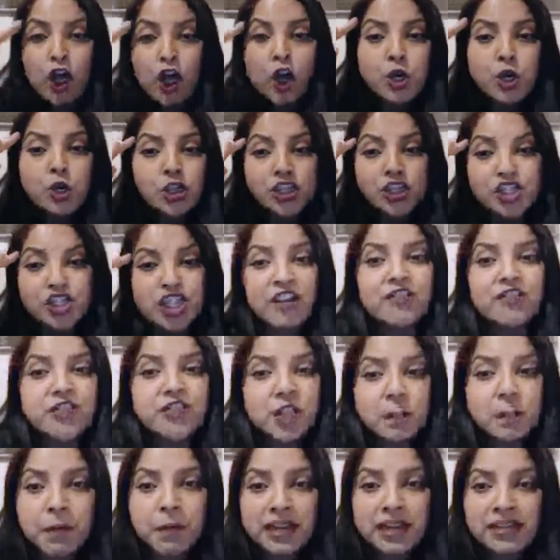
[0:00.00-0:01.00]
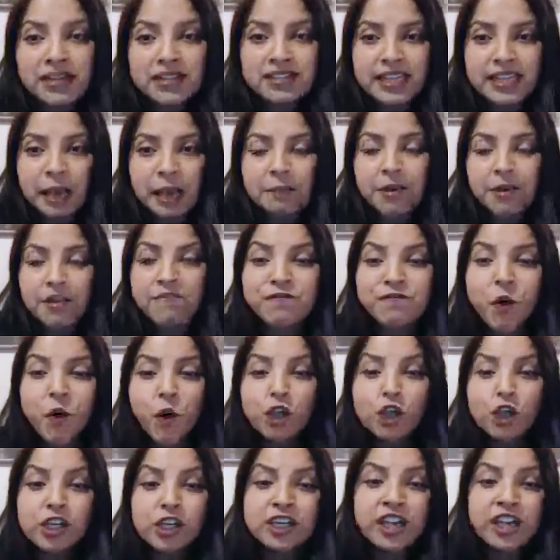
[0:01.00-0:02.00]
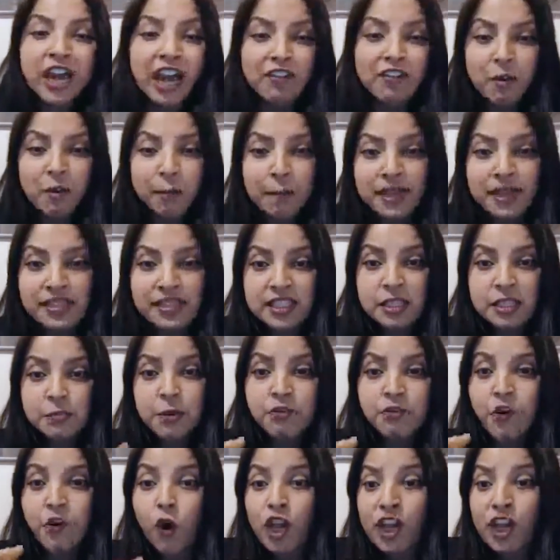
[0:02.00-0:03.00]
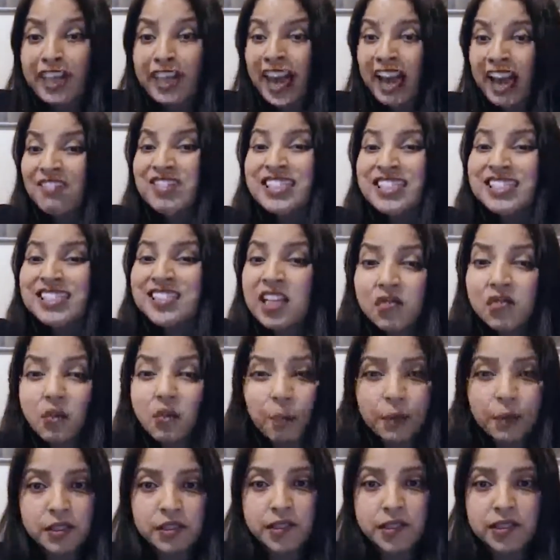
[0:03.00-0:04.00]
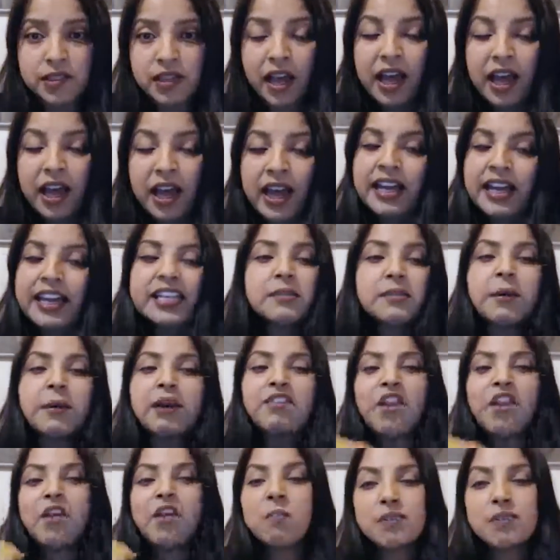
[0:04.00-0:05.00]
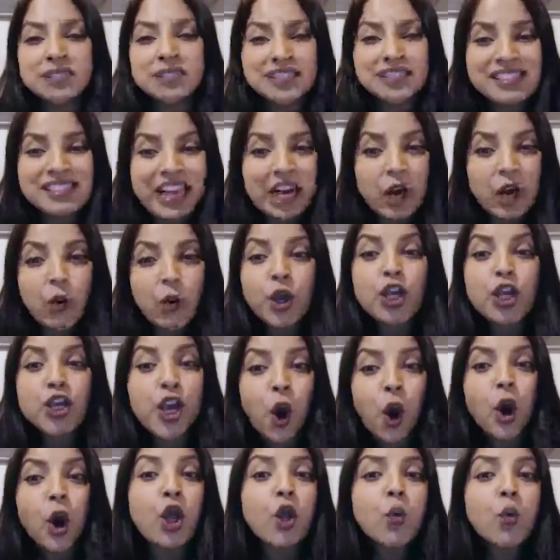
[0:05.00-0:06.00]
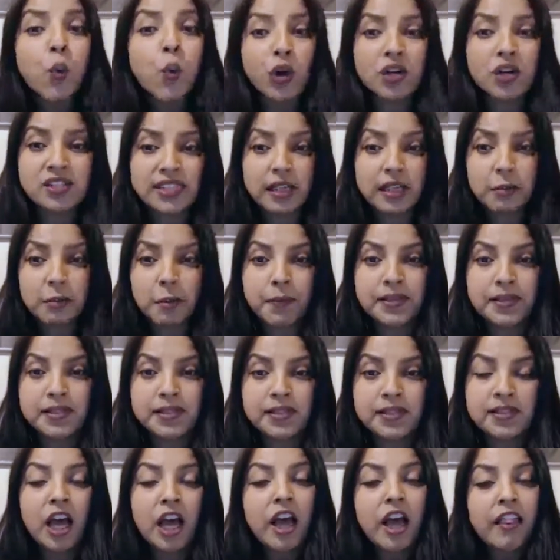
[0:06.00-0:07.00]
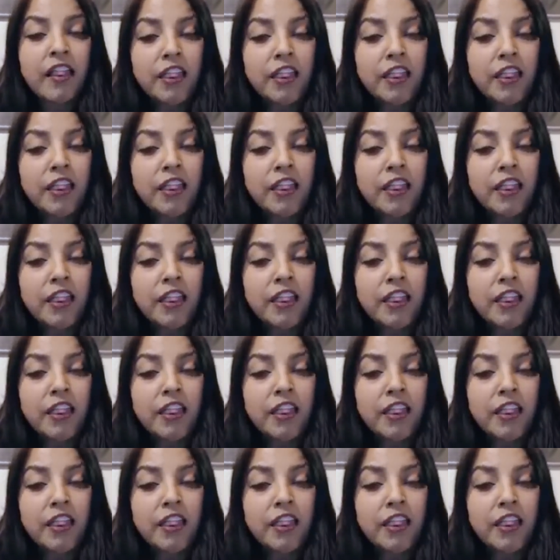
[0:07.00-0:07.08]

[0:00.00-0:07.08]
You just shift your mindset before you can have a business, before you can have a successful business. Doesn't matter if you have a business now or you don't, or you want to set up a business.